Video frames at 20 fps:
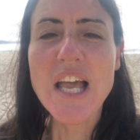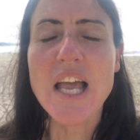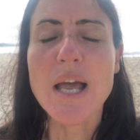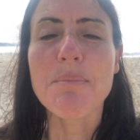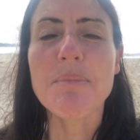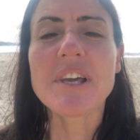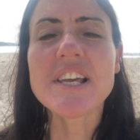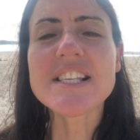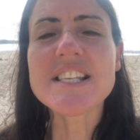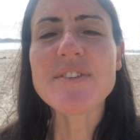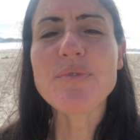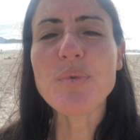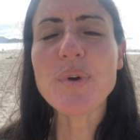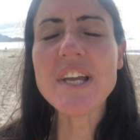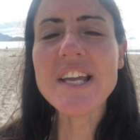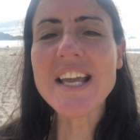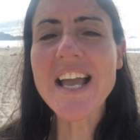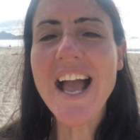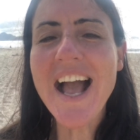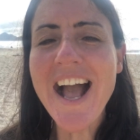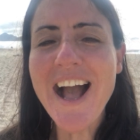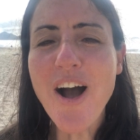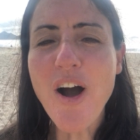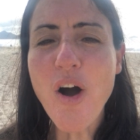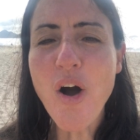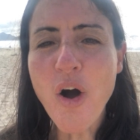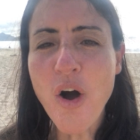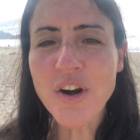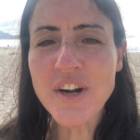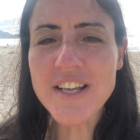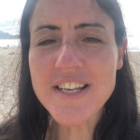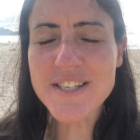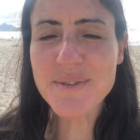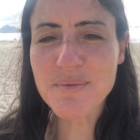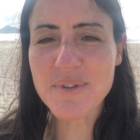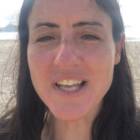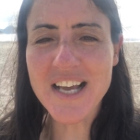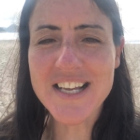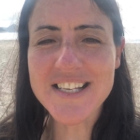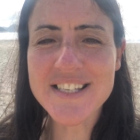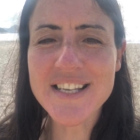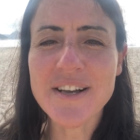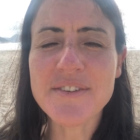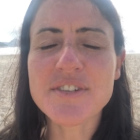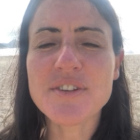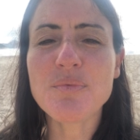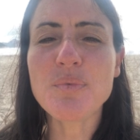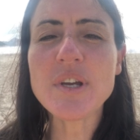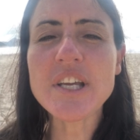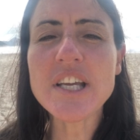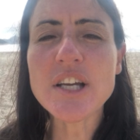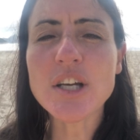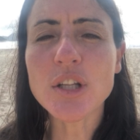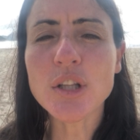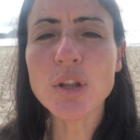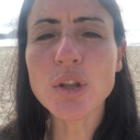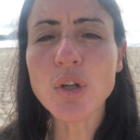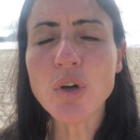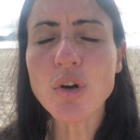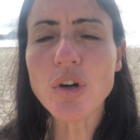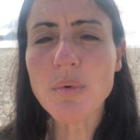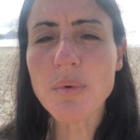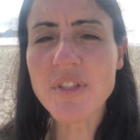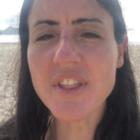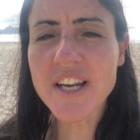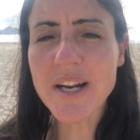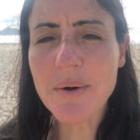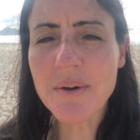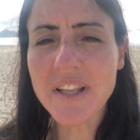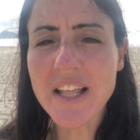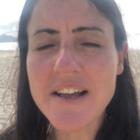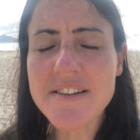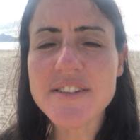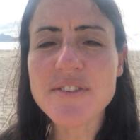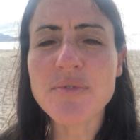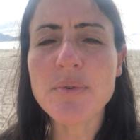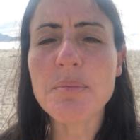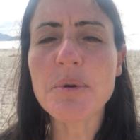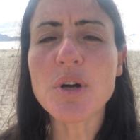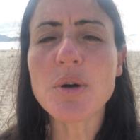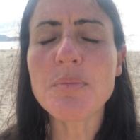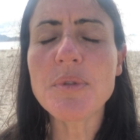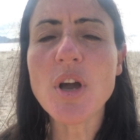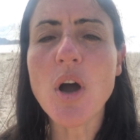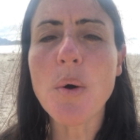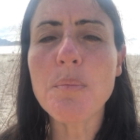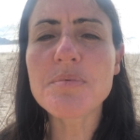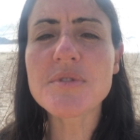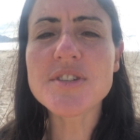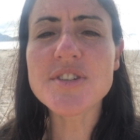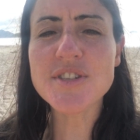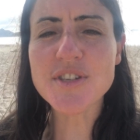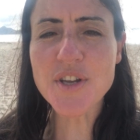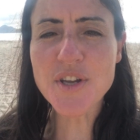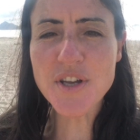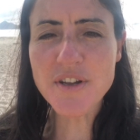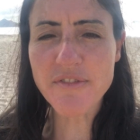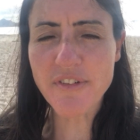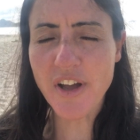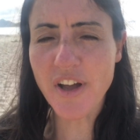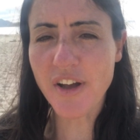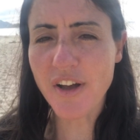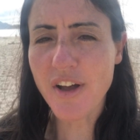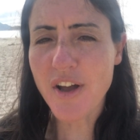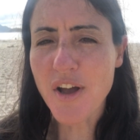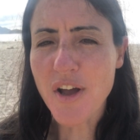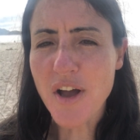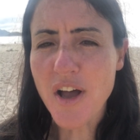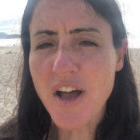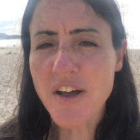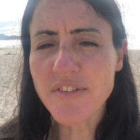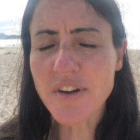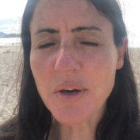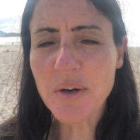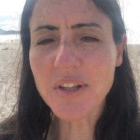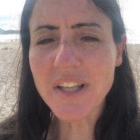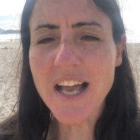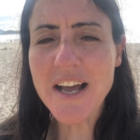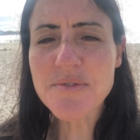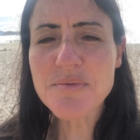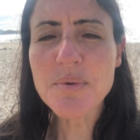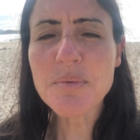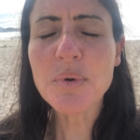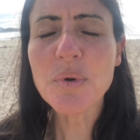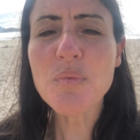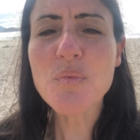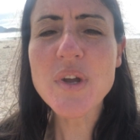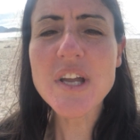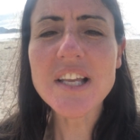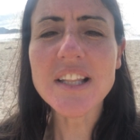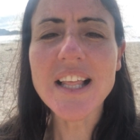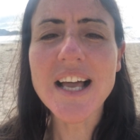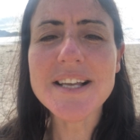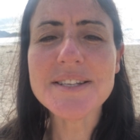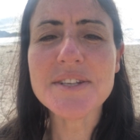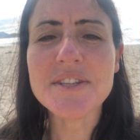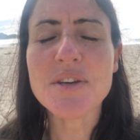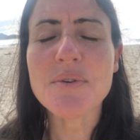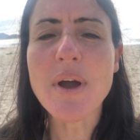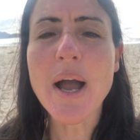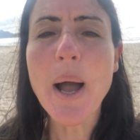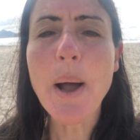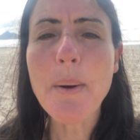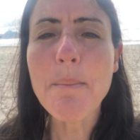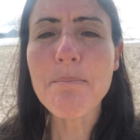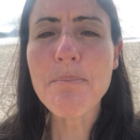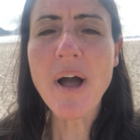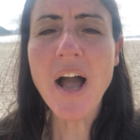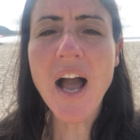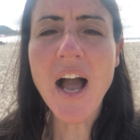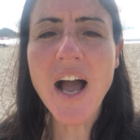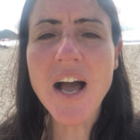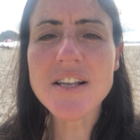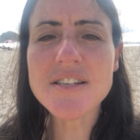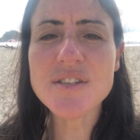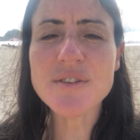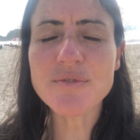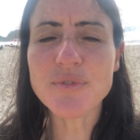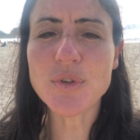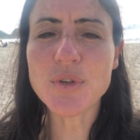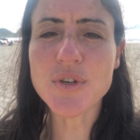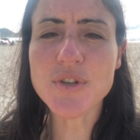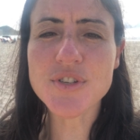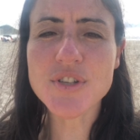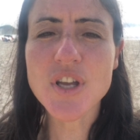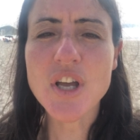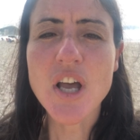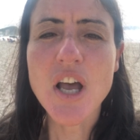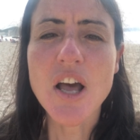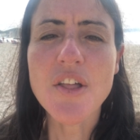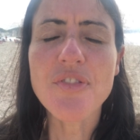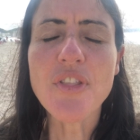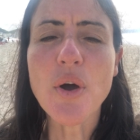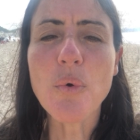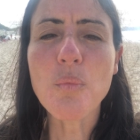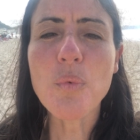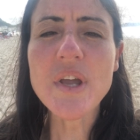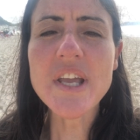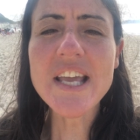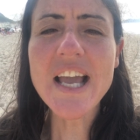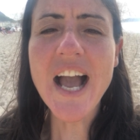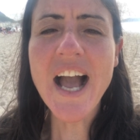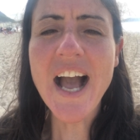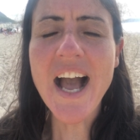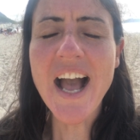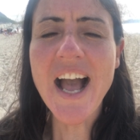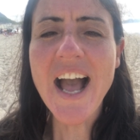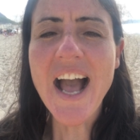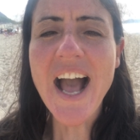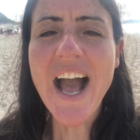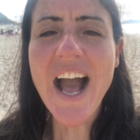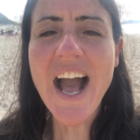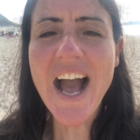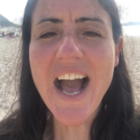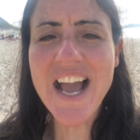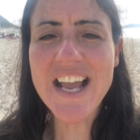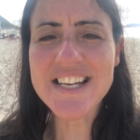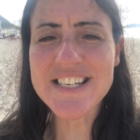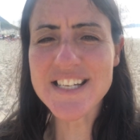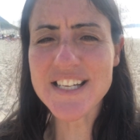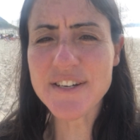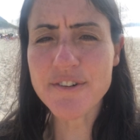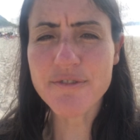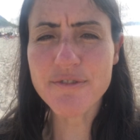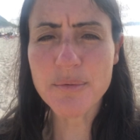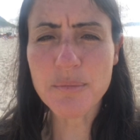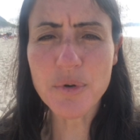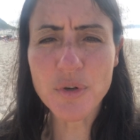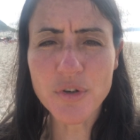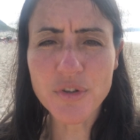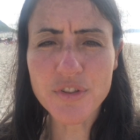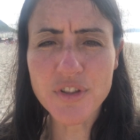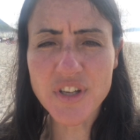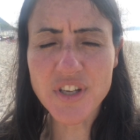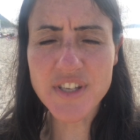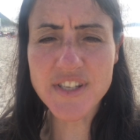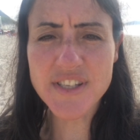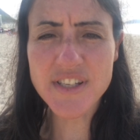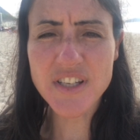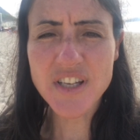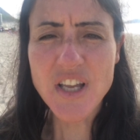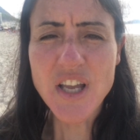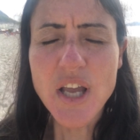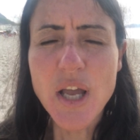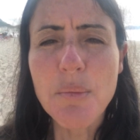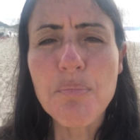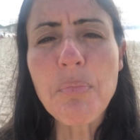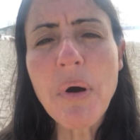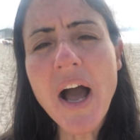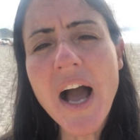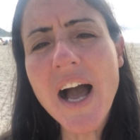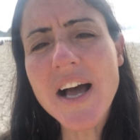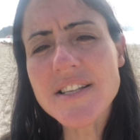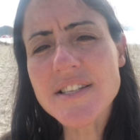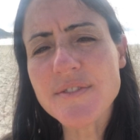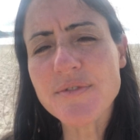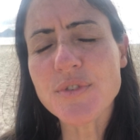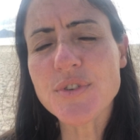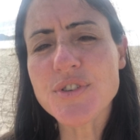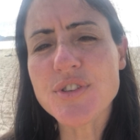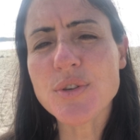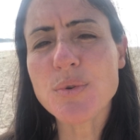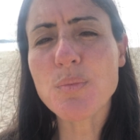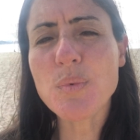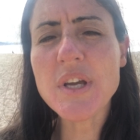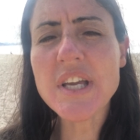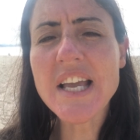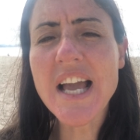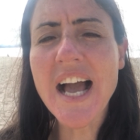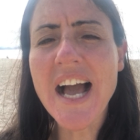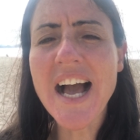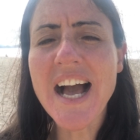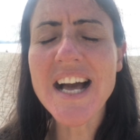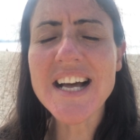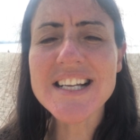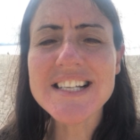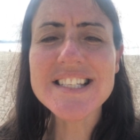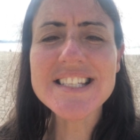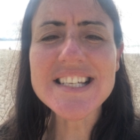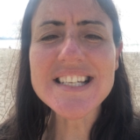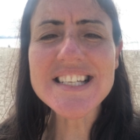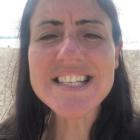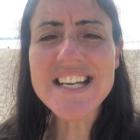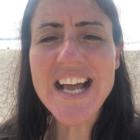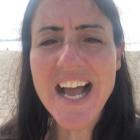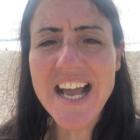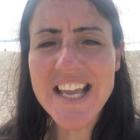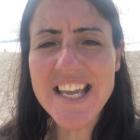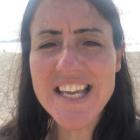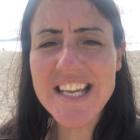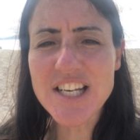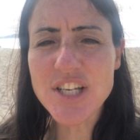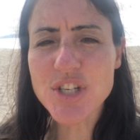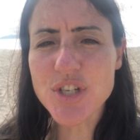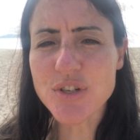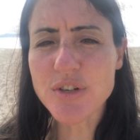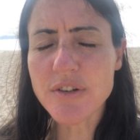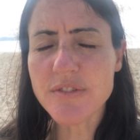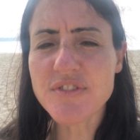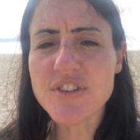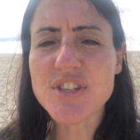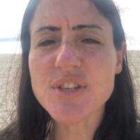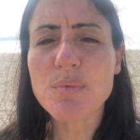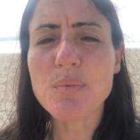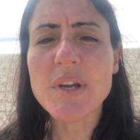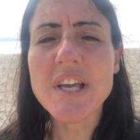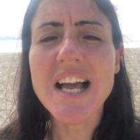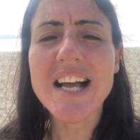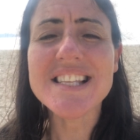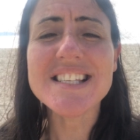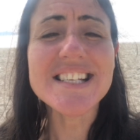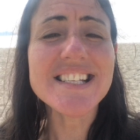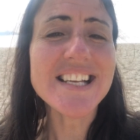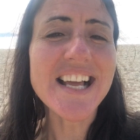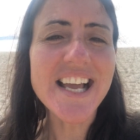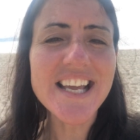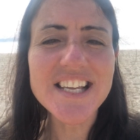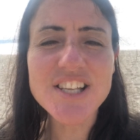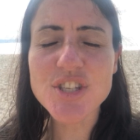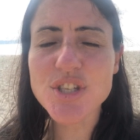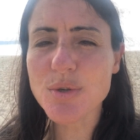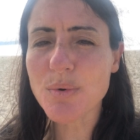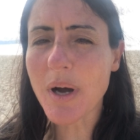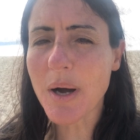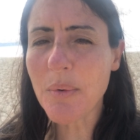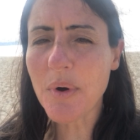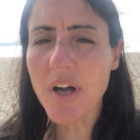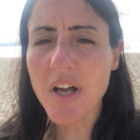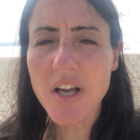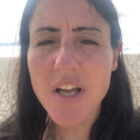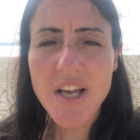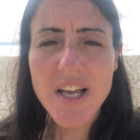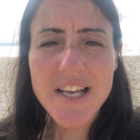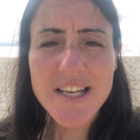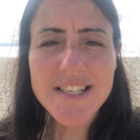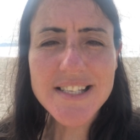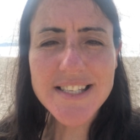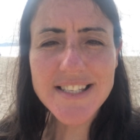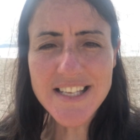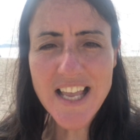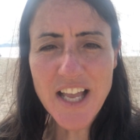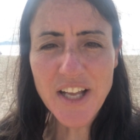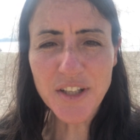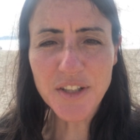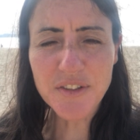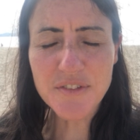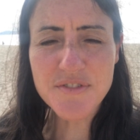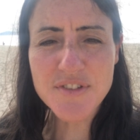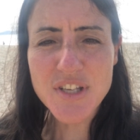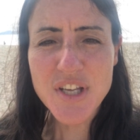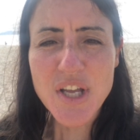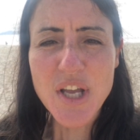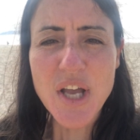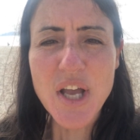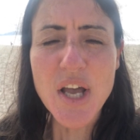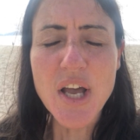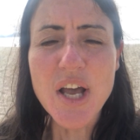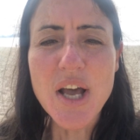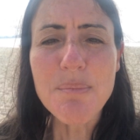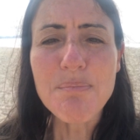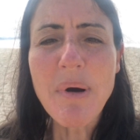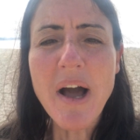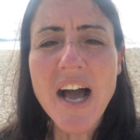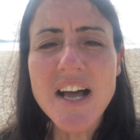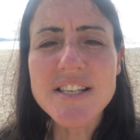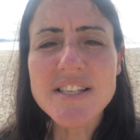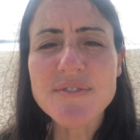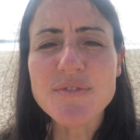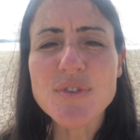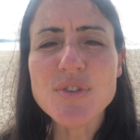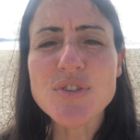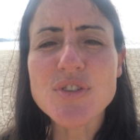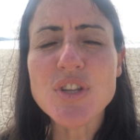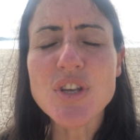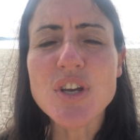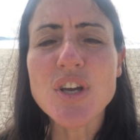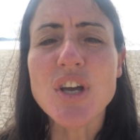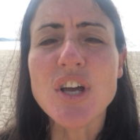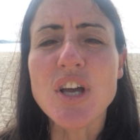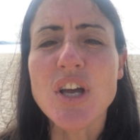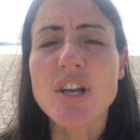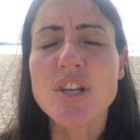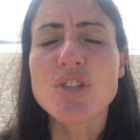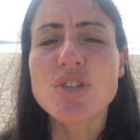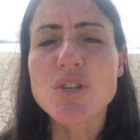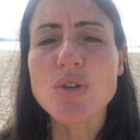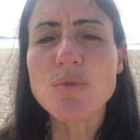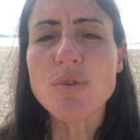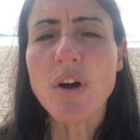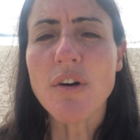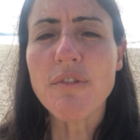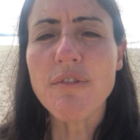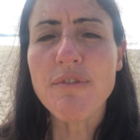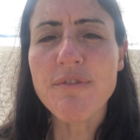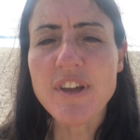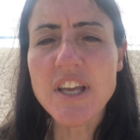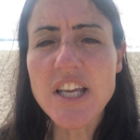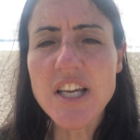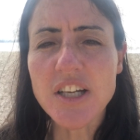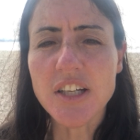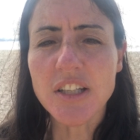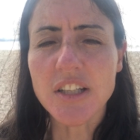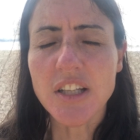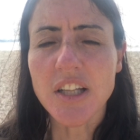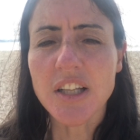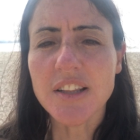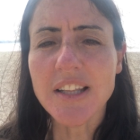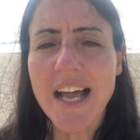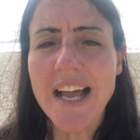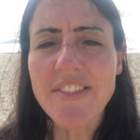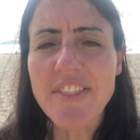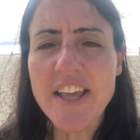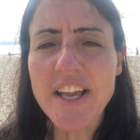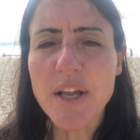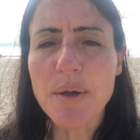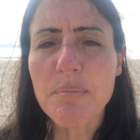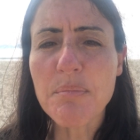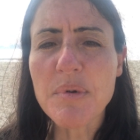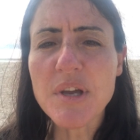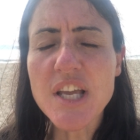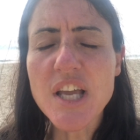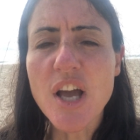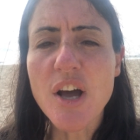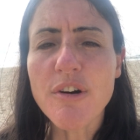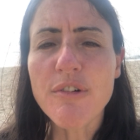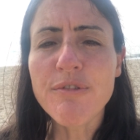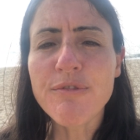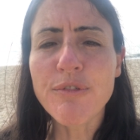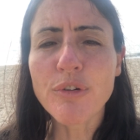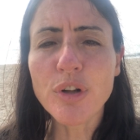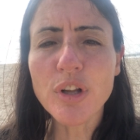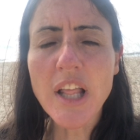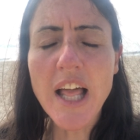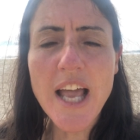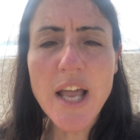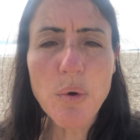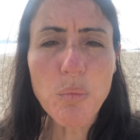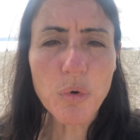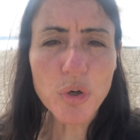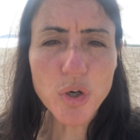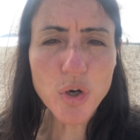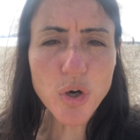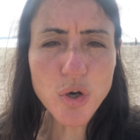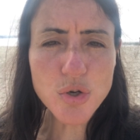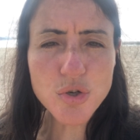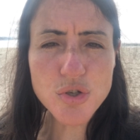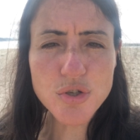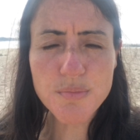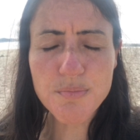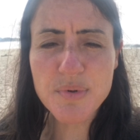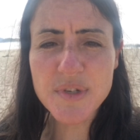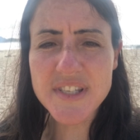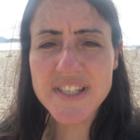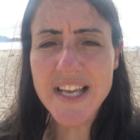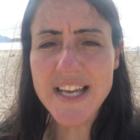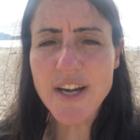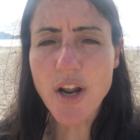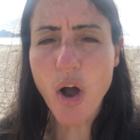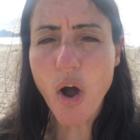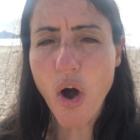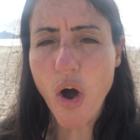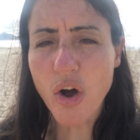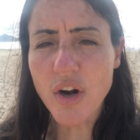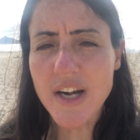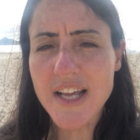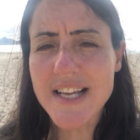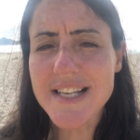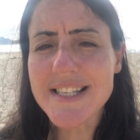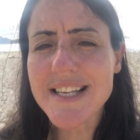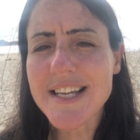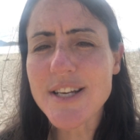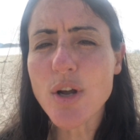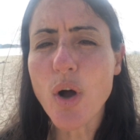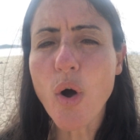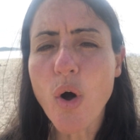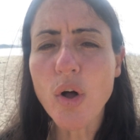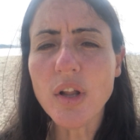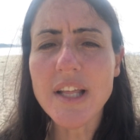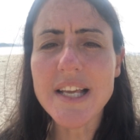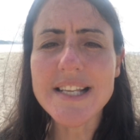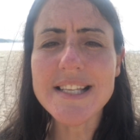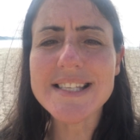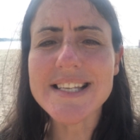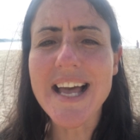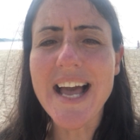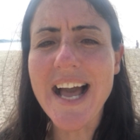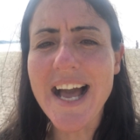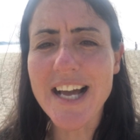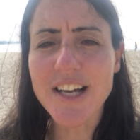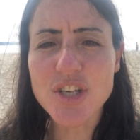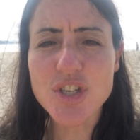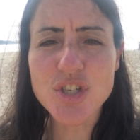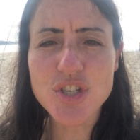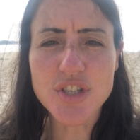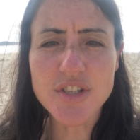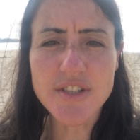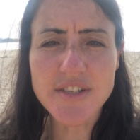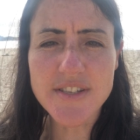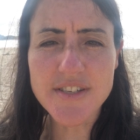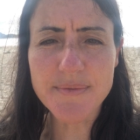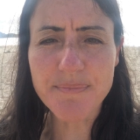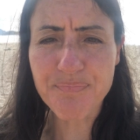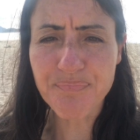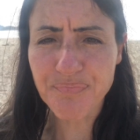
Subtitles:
Because if we are honest with ourselves, if we look within our lives, if we become the observer of our lives, we will realise that there are parts of us that we are hiding from others, parts of us that we are denying to others, that we are denying to ourselves, parts of us that do not feel like they can be fully 100% honest in all interactions